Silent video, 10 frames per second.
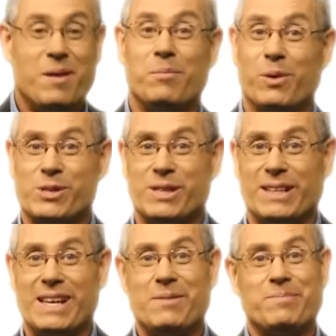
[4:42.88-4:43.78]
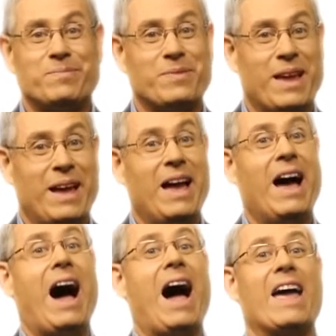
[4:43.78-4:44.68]
Personally,
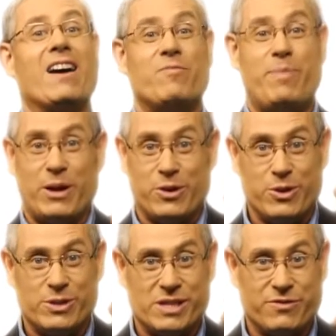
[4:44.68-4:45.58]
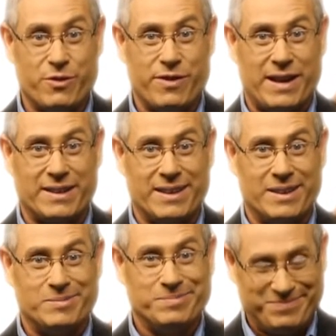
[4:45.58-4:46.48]
I have better uses for vodka.
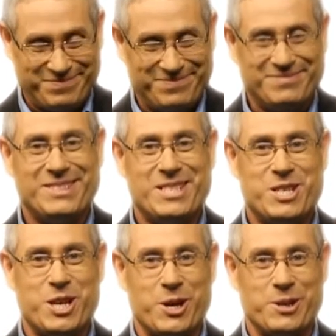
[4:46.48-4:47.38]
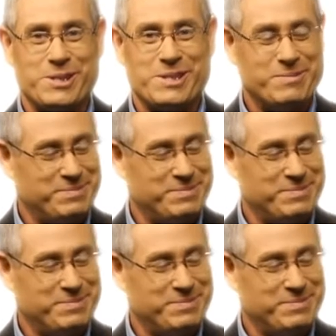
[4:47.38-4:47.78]
Cheers.